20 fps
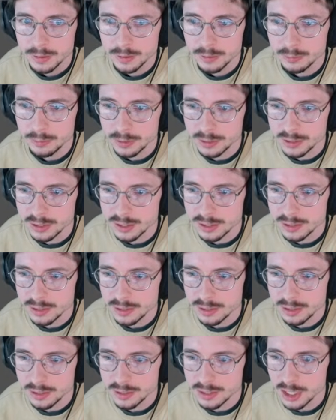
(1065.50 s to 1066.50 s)
which is
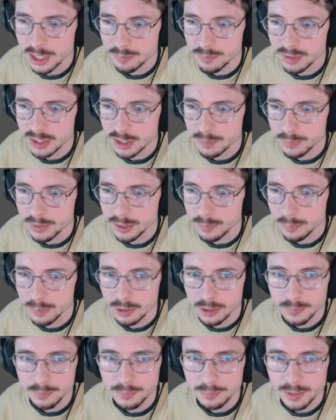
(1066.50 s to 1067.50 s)
this timestamp at the
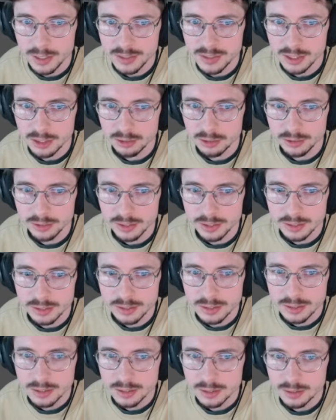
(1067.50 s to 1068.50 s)
bottom, that's how long it is.
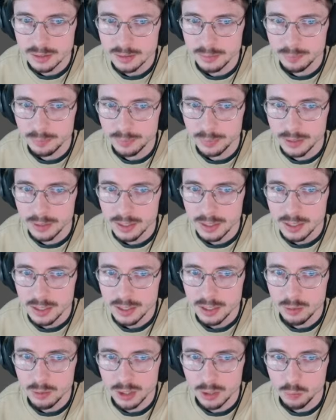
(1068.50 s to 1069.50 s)

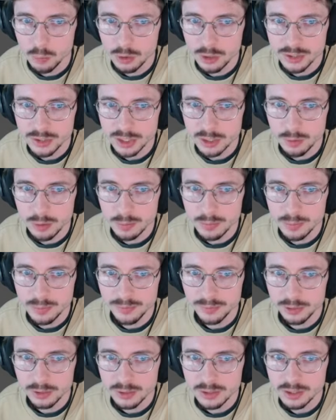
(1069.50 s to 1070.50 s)
Well, it was anyway
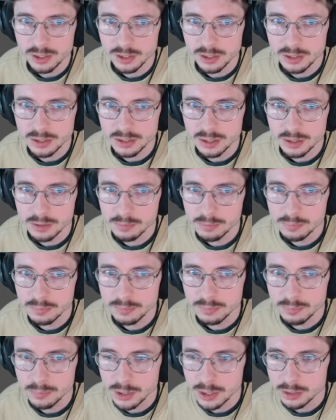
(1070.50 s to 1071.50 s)
before I started
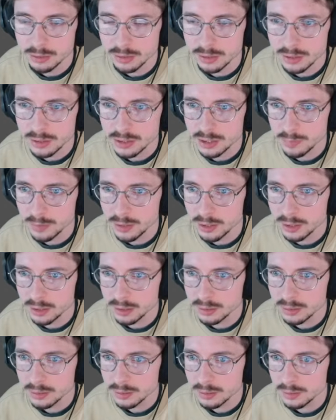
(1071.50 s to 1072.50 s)
murdering some of the
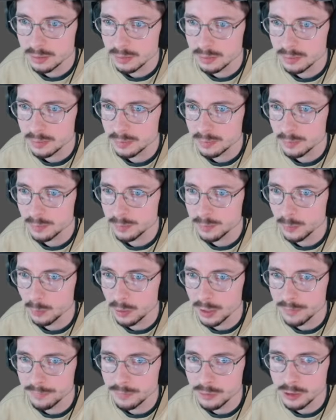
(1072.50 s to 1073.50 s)

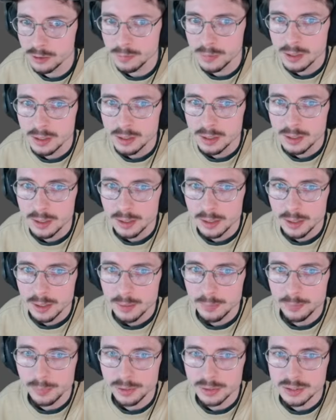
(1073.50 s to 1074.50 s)
waveform.
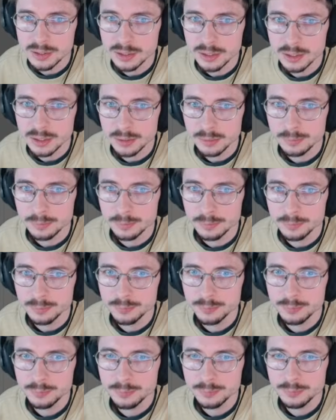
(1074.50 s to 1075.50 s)
But
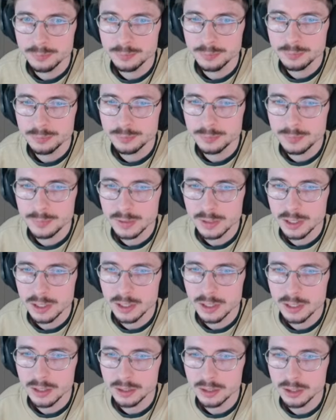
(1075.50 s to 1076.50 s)
yeah,
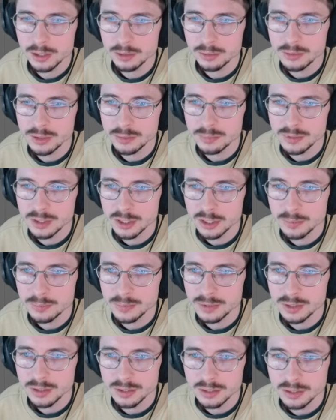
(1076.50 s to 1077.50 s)
I don't know, sometimes
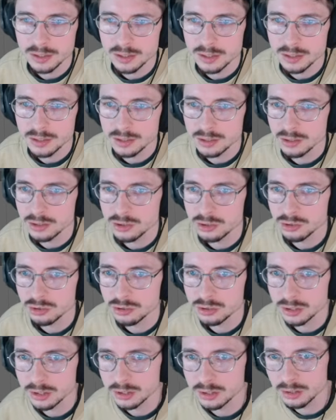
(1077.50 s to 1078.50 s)
you just need to
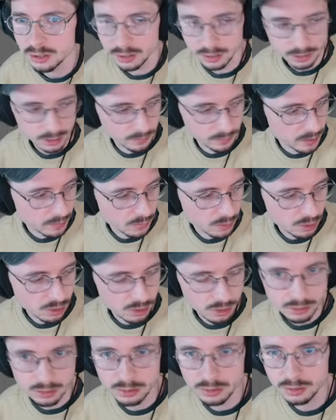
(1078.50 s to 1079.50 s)
destroy a little bit more
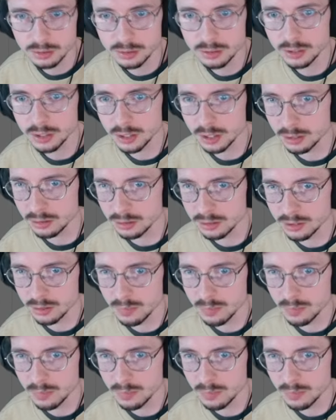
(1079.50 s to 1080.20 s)
to